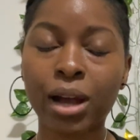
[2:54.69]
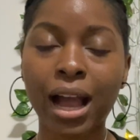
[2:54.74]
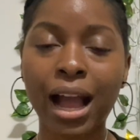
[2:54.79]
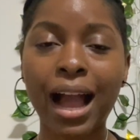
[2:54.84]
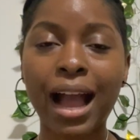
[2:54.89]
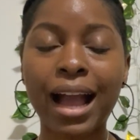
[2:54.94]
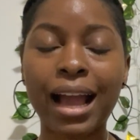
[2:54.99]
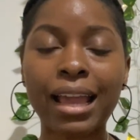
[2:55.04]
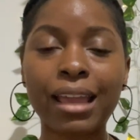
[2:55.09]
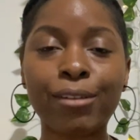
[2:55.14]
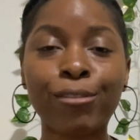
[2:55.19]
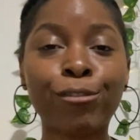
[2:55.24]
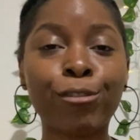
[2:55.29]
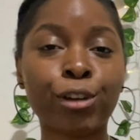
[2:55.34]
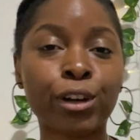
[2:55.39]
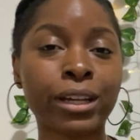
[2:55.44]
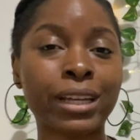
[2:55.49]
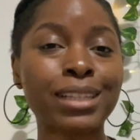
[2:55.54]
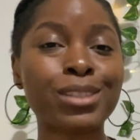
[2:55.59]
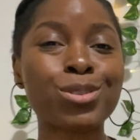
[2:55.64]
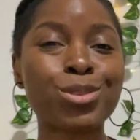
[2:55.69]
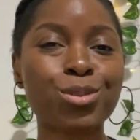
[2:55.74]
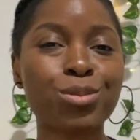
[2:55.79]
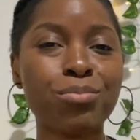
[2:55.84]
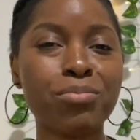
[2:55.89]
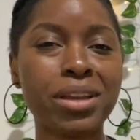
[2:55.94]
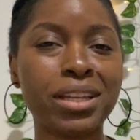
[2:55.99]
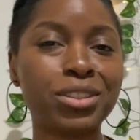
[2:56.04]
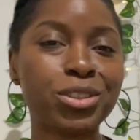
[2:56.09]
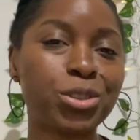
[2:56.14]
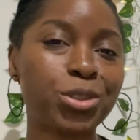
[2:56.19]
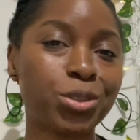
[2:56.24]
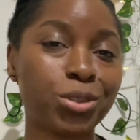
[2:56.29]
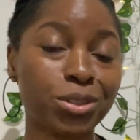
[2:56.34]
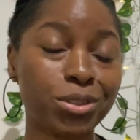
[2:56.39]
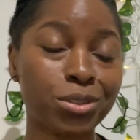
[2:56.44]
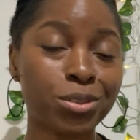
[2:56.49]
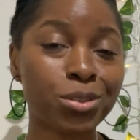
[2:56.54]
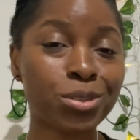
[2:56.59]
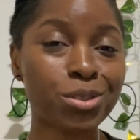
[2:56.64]
I forget to
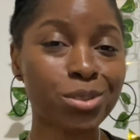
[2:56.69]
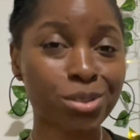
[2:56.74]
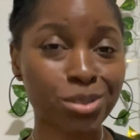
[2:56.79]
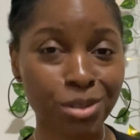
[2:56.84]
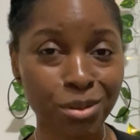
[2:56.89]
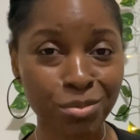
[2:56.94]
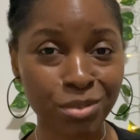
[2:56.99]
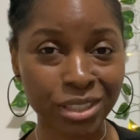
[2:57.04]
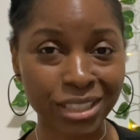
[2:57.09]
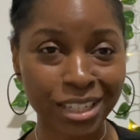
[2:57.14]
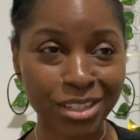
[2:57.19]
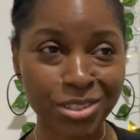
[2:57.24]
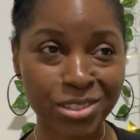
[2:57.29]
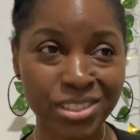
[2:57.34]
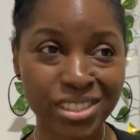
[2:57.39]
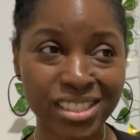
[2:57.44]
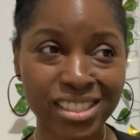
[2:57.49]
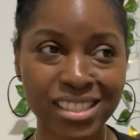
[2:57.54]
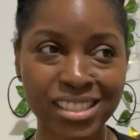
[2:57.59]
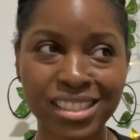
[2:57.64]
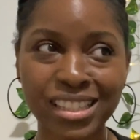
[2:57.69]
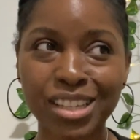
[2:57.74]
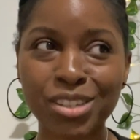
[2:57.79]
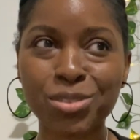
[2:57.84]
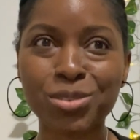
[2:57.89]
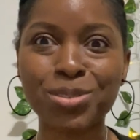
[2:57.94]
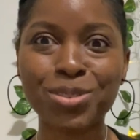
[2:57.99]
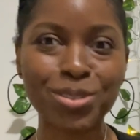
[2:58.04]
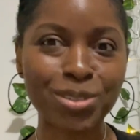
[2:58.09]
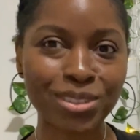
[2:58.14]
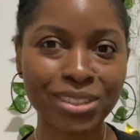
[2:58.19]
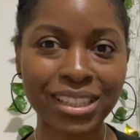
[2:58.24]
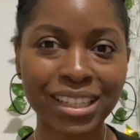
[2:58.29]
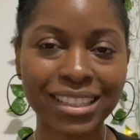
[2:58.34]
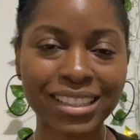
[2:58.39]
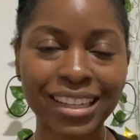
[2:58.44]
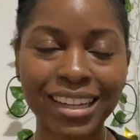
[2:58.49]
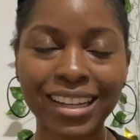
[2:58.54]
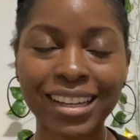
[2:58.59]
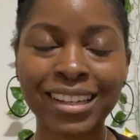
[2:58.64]
mention some other courses that you know that
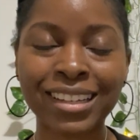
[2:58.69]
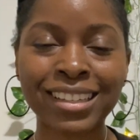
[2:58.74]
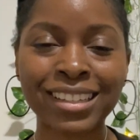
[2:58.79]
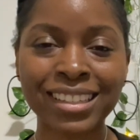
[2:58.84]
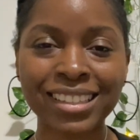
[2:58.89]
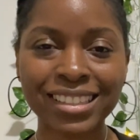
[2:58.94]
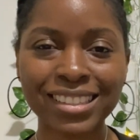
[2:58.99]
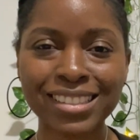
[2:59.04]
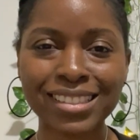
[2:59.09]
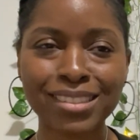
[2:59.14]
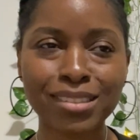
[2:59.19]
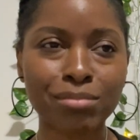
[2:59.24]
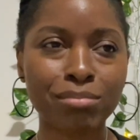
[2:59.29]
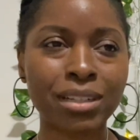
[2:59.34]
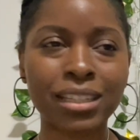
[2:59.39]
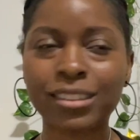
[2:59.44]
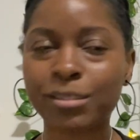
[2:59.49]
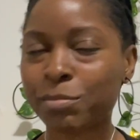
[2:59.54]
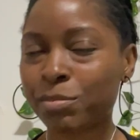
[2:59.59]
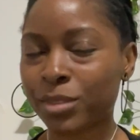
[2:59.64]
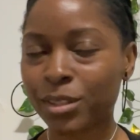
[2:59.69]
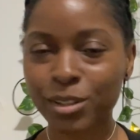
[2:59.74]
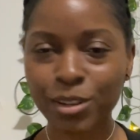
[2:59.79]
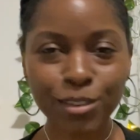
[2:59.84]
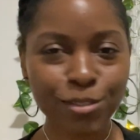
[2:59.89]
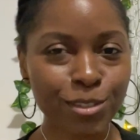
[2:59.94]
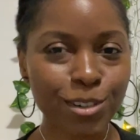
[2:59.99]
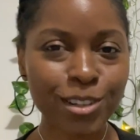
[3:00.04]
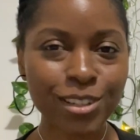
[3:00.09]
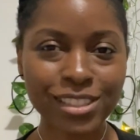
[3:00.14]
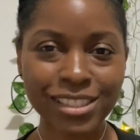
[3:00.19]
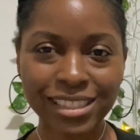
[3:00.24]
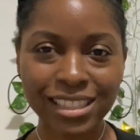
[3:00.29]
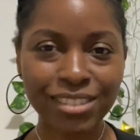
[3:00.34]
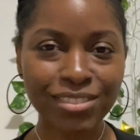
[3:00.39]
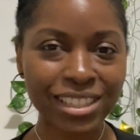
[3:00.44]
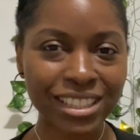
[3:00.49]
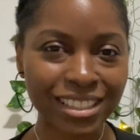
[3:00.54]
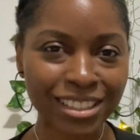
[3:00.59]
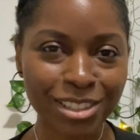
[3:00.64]
are in demand, of course, leave
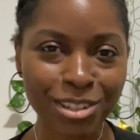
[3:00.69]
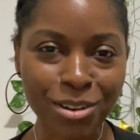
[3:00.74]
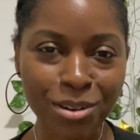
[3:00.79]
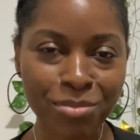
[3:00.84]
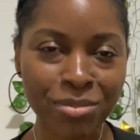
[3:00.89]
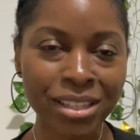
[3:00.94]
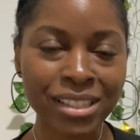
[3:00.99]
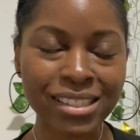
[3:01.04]
it in the comment